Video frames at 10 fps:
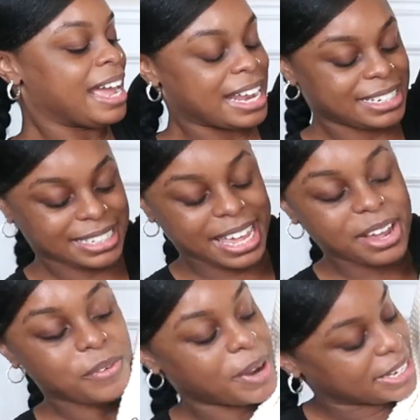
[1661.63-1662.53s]
I just
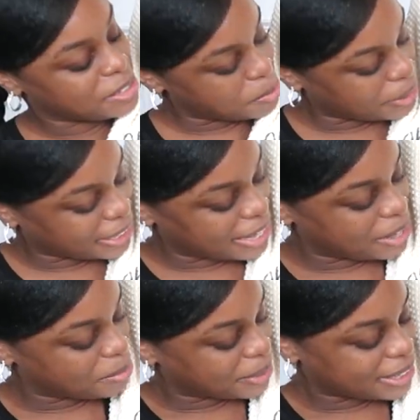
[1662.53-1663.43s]
can't wait to put it
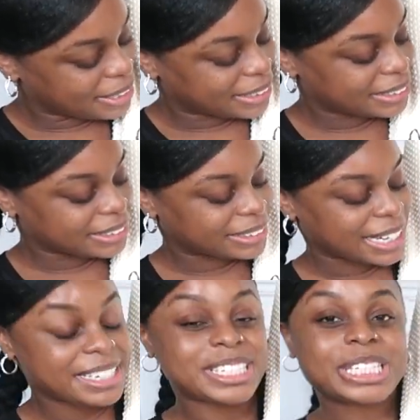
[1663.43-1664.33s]
out because,
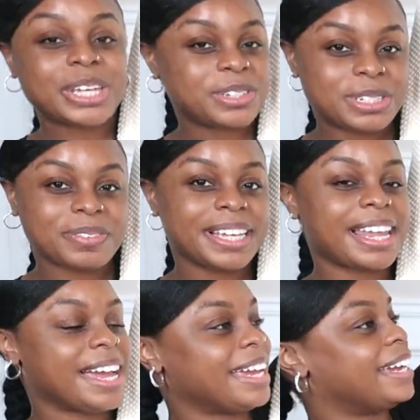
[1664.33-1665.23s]
excuse me,
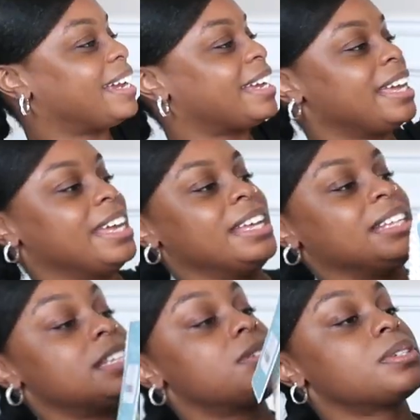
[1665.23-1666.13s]
like
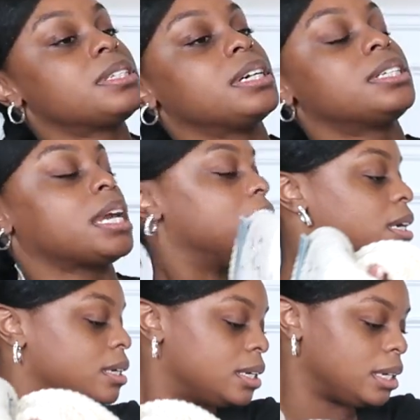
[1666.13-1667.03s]
this was such a
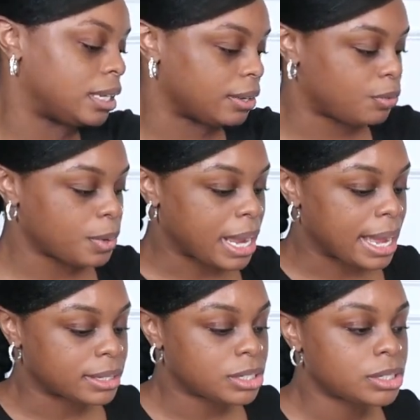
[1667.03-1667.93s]
good gift. We
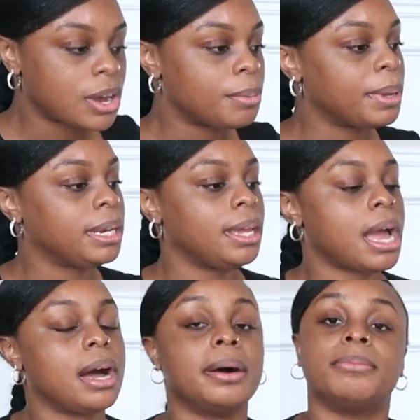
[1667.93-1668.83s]
got so many
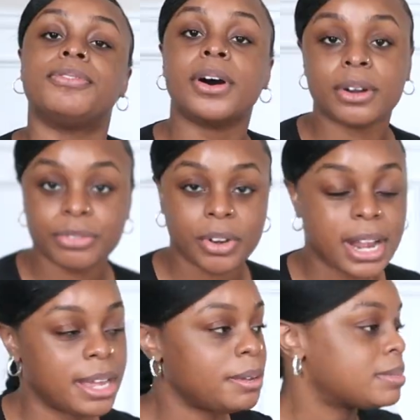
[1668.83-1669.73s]
um, photo
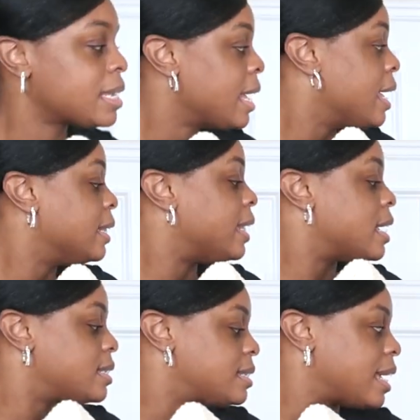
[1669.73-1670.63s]
frames
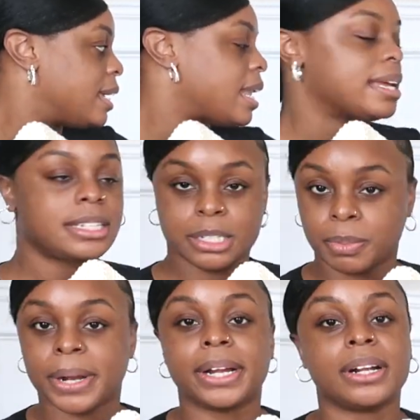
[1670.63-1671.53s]
that say like the
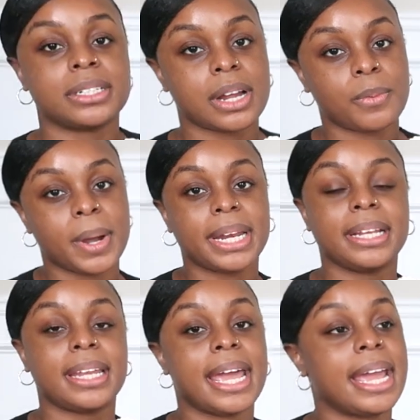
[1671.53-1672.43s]
Springers, our
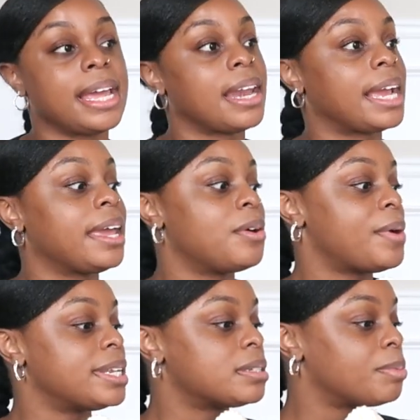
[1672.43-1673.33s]
wedding day, and I can't
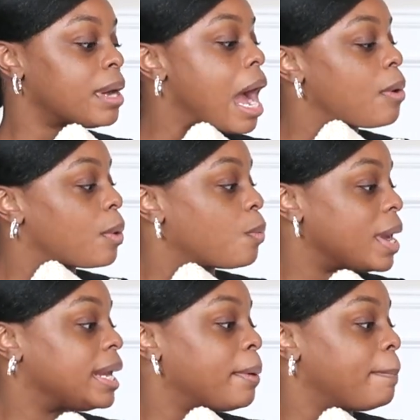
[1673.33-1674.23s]
wait to put our
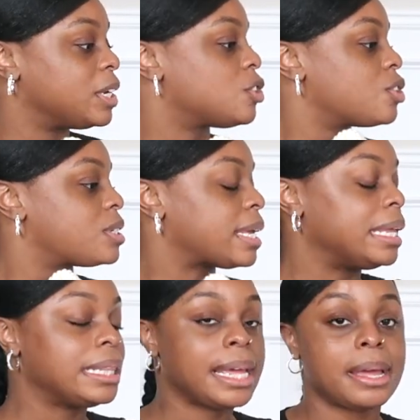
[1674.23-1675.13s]
wedding pictures
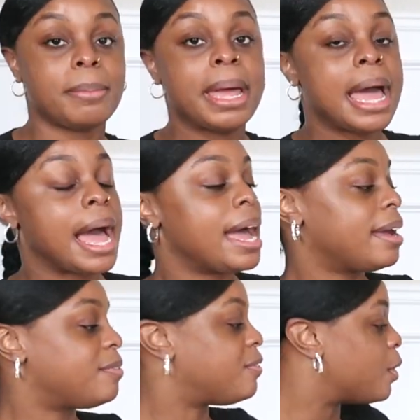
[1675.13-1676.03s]
in them. I
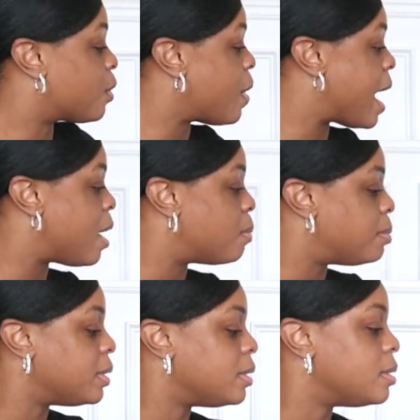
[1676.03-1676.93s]
have photo
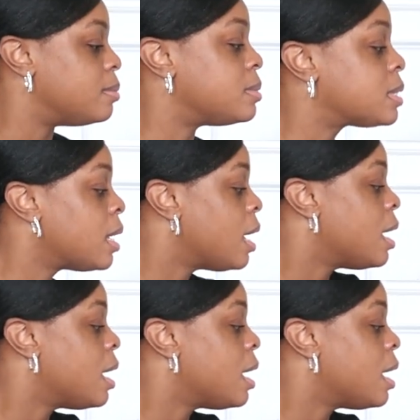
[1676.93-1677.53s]
albums.